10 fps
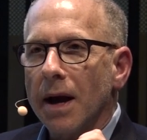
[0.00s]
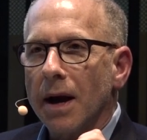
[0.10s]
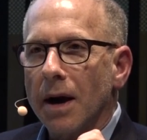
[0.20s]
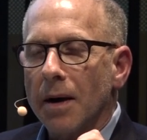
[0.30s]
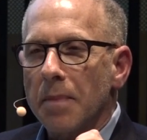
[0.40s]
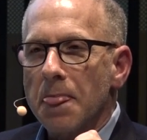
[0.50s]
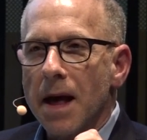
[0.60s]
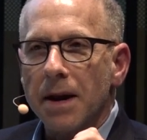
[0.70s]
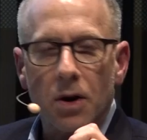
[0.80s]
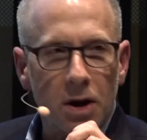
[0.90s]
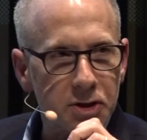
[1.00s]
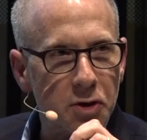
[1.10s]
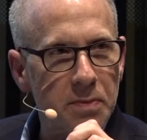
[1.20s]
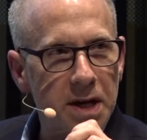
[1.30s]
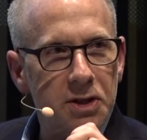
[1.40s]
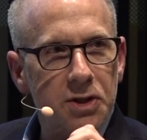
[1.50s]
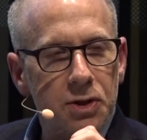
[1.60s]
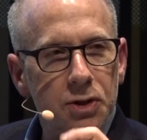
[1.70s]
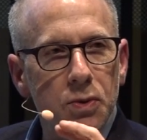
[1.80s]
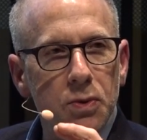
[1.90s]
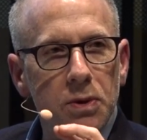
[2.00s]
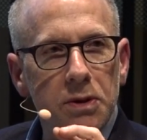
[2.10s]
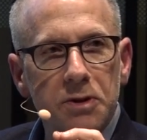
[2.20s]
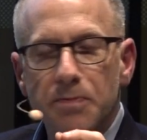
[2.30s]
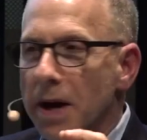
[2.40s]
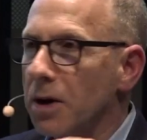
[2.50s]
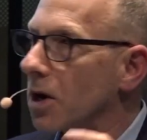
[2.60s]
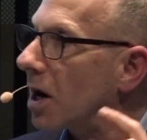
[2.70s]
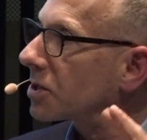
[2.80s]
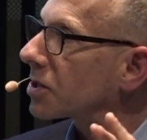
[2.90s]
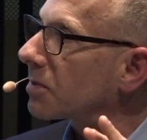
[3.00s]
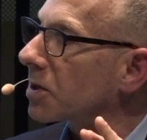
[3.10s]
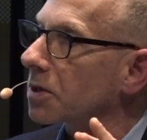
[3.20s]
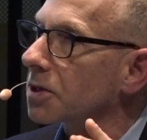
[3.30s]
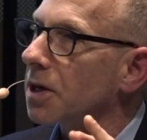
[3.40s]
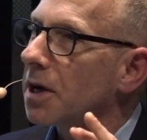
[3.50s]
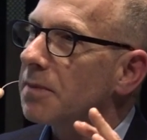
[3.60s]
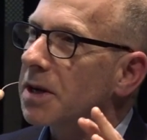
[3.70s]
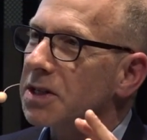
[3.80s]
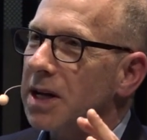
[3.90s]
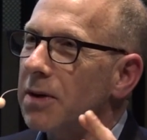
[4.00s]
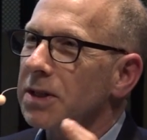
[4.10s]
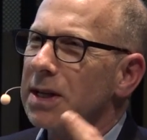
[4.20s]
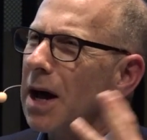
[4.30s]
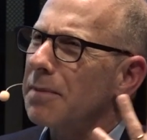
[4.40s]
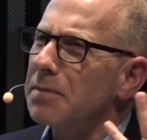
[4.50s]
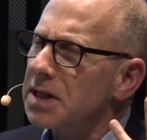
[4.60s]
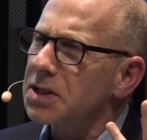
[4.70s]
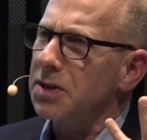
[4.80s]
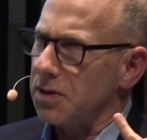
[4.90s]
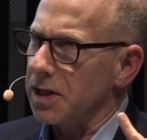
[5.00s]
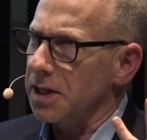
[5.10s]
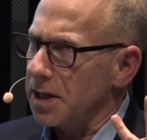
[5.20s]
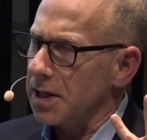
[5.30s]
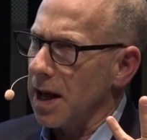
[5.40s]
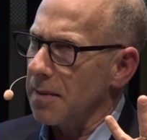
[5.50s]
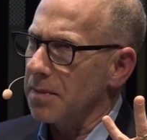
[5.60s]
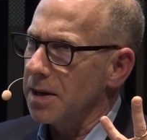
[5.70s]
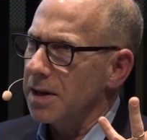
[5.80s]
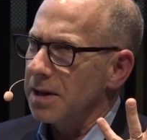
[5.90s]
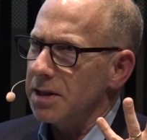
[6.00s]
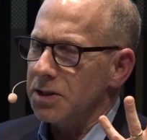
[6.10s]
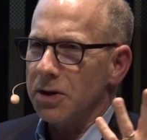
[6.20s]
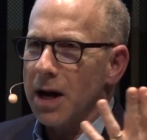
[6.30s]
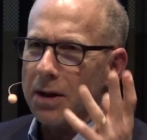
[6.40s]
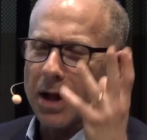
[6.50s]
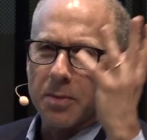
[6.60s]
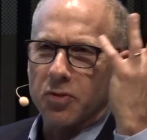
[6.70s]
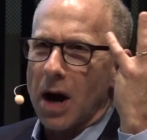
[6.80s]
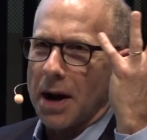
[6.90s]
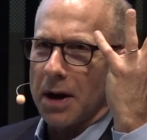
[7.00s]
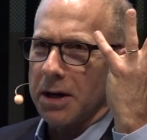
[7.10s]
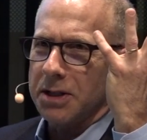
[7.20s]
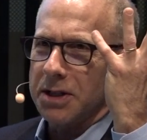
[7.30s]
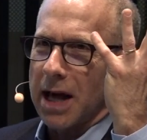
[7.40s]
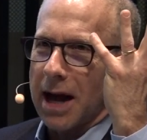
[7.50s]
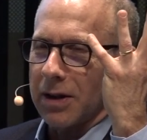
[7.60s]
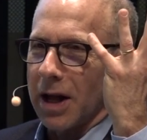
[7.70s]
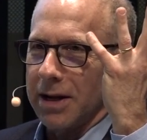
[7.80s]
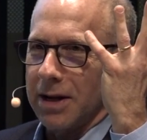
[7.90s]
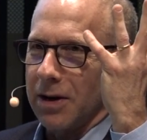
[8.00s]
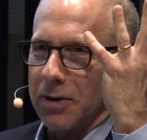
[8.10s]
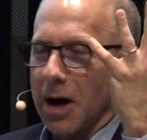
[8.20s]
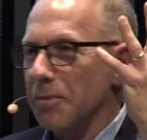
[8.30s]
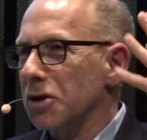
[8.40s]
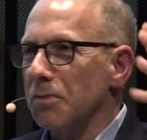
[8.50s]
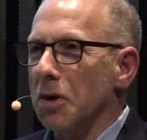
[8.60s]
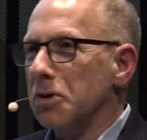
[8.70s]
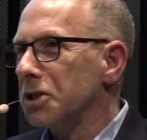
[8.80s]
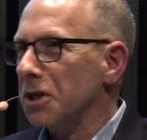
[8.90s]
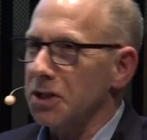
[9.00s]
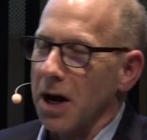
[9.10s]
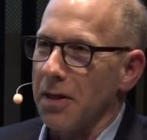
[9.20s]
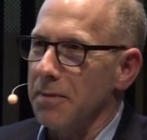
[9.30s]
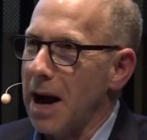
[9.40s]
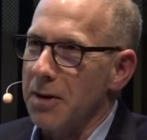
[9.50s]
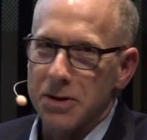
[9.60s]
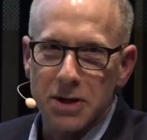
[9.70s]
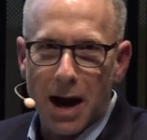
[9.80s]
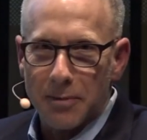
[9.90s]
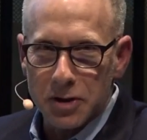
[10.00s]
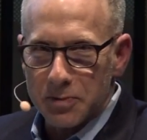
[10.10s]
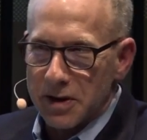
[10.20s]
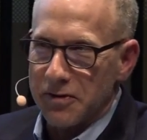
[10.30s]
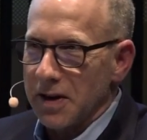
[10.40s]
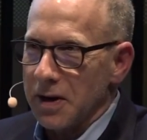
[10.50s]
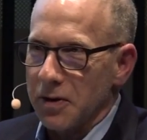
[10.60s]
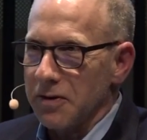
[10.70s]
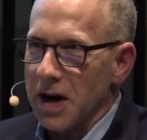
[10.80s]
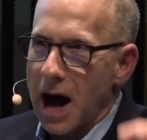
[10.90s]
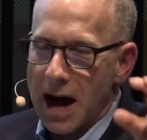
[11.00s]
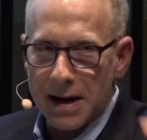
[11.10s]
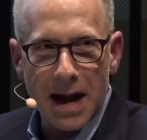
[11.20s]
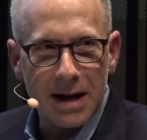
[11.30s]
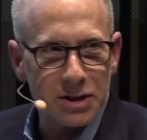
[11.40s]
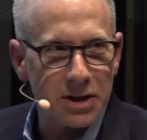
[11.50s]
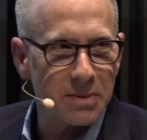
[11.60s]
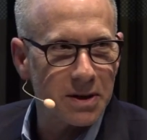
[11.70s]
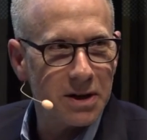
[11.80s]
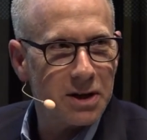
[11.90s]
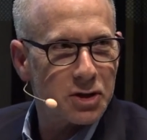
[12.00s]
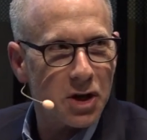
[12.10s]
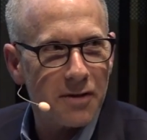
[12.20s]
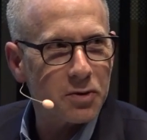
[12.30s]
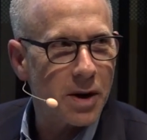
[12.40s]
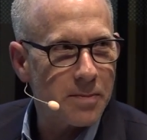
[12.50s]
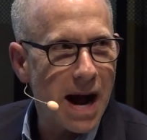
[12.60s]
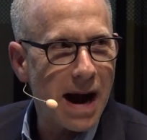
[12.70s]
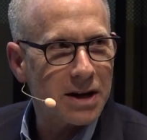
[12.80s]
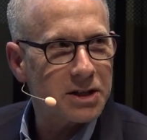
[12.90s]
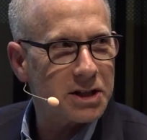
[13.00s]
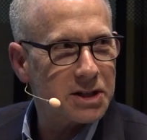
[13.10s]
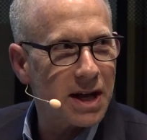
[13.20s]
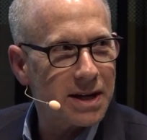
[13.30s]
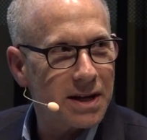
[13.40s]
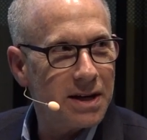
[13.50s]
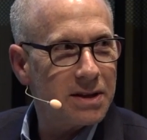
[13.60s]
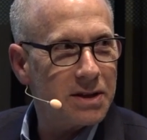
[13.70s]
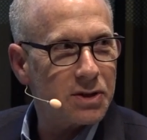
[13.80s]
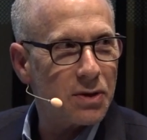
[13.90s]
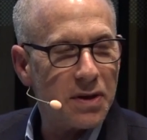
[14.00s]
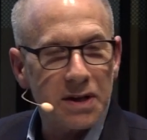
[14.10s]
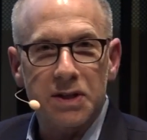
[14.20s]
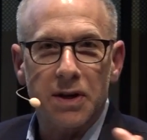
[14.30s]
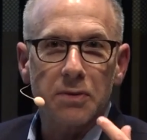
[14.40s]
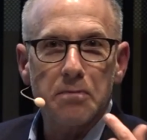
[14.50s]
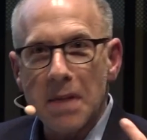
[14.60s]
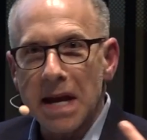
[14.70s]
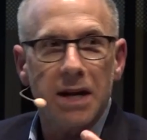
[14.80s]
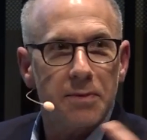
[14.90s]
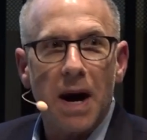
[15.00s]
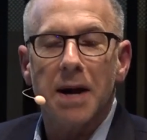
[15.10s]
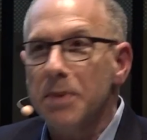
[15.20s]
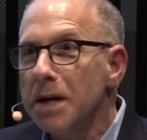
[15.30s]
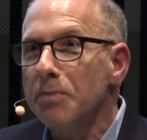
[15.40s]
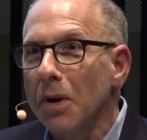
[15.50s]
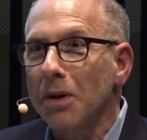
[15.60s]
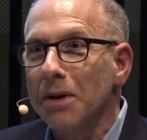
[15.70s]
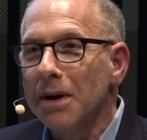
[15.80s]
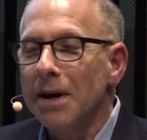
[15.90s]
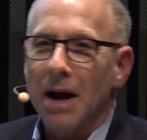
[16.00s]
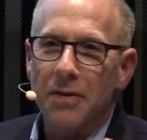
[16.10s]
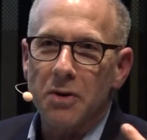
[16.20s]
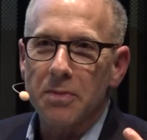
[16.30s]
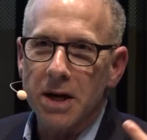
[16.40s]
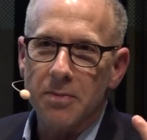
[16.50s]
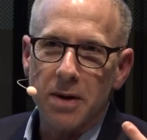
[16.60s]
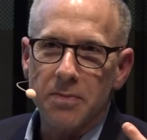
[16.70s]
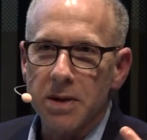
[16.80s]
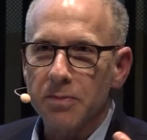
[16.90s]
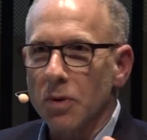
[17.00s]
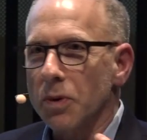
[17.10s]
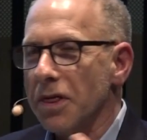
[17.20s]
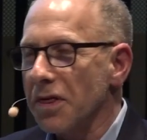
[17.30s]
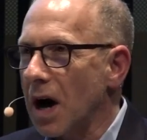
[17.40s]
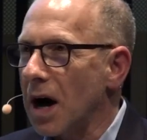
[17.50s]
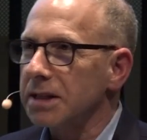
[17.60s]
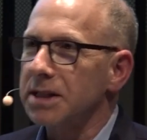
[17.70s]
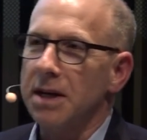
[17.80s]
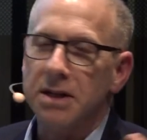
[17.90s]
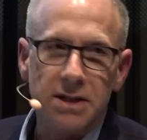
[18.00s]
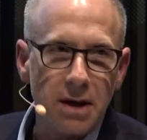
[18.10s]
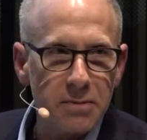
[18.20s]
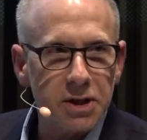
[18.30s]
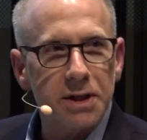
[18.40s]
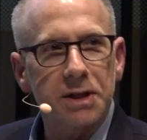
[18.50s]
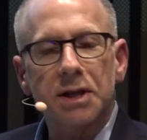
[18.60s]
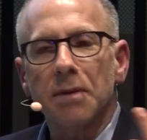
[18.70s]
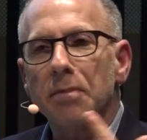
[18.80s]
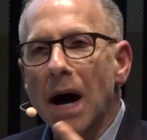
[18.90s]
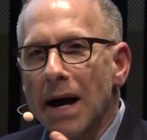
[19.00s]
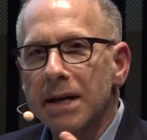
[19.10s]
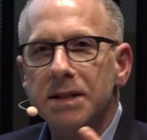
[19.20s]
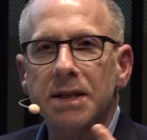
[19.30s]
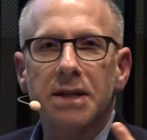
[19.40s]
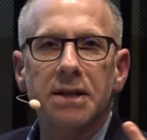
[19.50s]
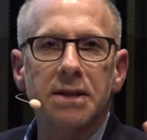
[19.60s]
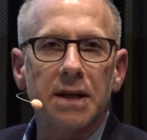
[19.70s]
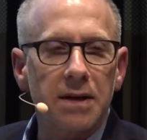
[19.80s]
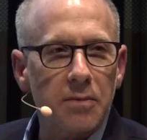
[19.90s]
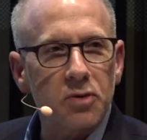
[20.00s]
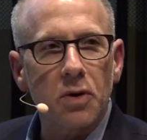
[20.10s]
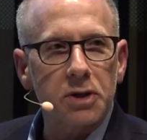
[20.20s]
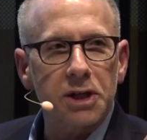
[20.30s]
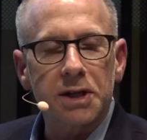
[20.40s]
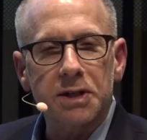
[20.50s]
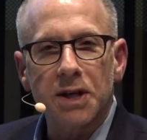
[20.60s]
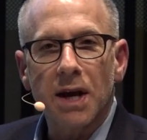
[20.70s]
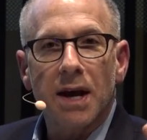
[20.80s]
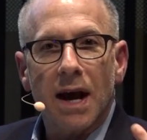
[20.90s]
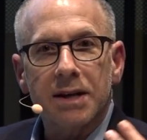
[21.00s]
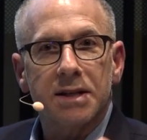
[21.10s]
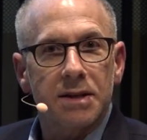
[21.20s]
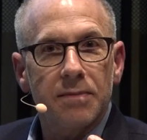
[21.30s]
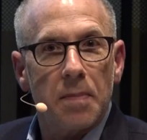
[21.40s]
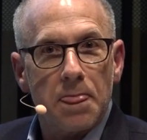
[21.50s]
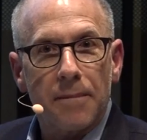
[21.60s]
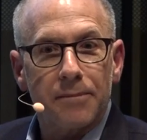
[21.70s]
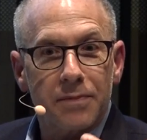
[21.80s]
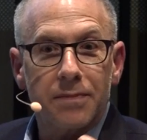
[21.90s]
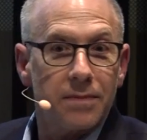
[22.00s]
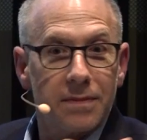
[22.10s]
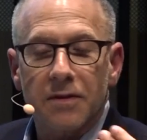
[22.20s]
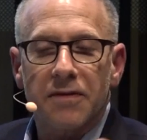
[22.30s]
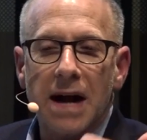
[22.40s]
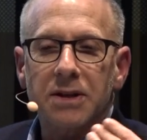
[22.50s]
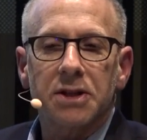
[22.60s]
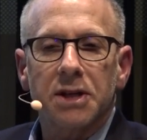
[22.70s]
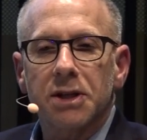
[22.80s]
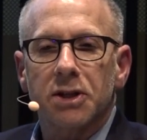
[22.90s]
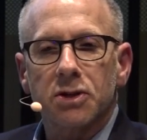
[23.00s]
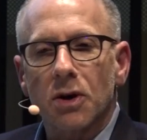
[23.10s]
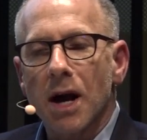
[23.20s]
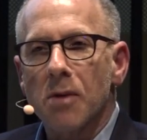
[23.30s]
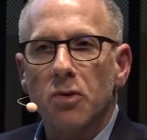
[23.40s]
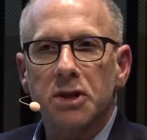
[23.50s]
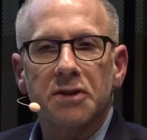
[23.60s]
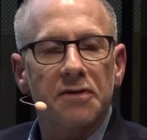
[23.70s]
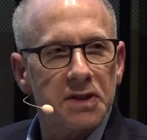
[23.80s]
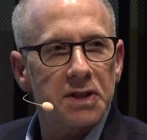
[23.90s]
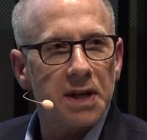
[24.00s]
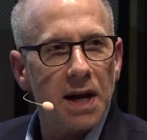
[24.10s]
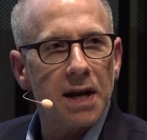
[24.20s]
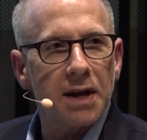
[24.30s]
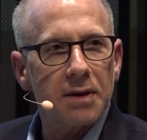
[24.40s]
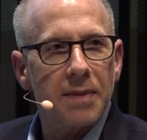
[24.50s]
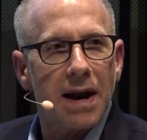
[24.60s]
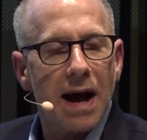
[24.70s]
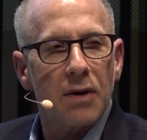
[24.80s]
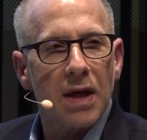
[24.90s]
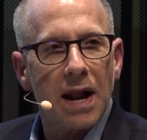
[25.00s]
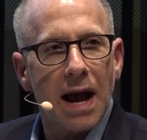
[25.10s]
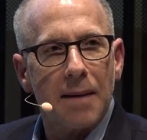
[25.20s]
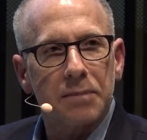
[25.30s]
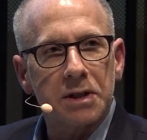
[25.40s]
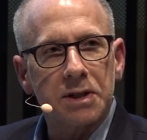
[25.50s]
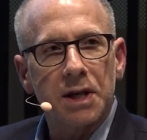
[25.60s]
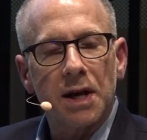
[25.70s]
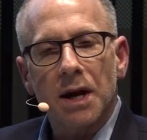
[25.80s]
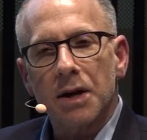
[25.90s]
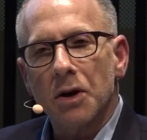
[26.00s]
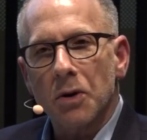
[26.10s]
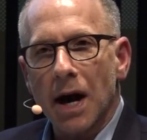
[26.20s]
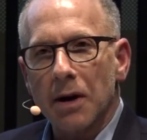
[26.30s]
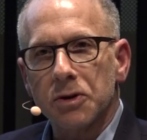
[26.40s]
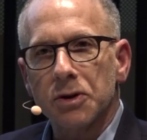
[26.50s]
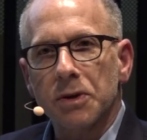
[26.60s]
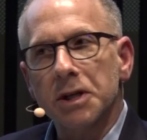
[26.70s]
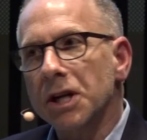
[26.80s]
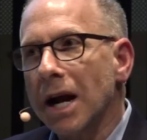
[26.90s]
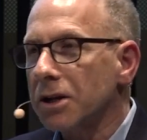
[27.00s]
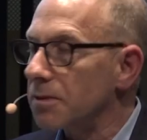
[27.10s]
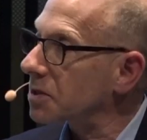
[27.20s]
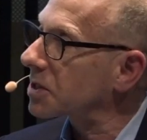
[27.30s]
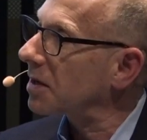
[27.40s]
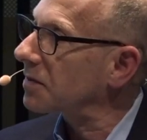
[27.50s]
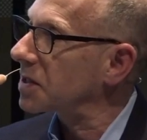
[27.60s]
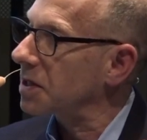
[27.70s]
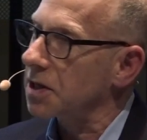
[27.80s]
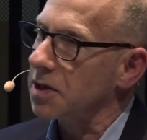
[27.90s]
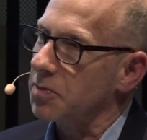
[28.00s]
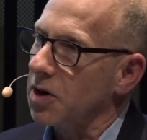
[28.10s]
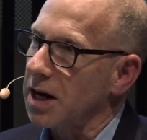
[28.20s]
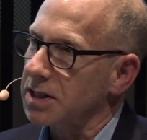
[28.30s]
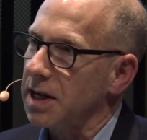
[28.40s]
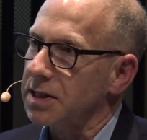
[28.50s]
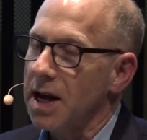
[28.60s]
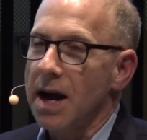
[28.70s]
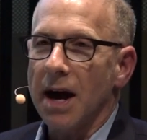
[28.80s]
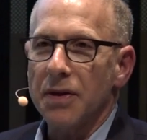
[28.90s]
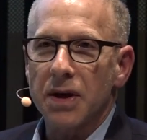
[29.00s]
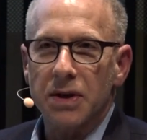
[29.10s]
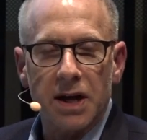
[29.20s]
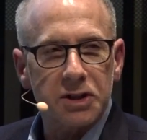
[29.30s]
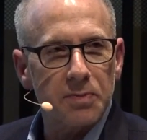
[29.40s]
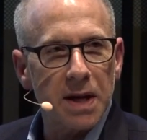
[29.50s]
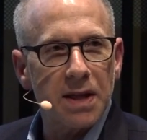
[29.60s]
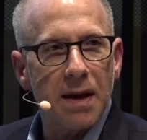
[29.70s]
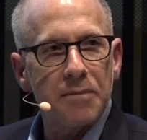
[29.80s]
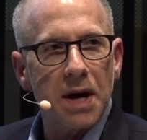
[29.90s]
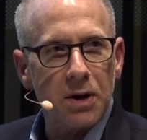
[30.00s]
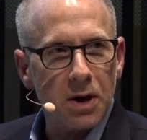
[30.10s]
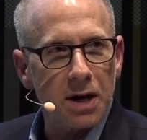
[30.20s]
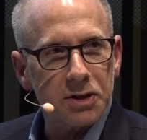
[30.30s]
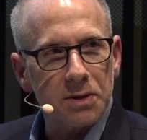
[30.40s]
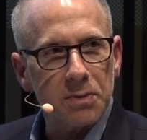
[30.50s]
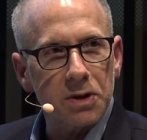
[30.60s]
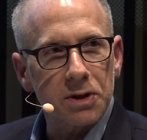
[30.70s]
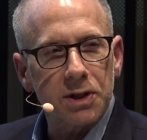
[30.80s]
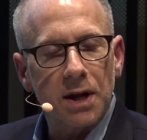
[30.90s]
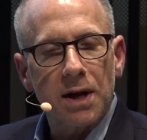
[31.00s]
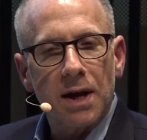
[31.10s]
um, and it also makes schools better customers because now it's not a mystery to them. These are not like products that like, you know, come to Moses on the mountaintop, this big finger of God hands them a software package. It's like these are things that are made by people and they're made by people with thoughts and assumptions and biases and approaches and the fact that teachers are now more sophisticated about how that happens and know how to inject themselves into the process, I think that's made them better customers,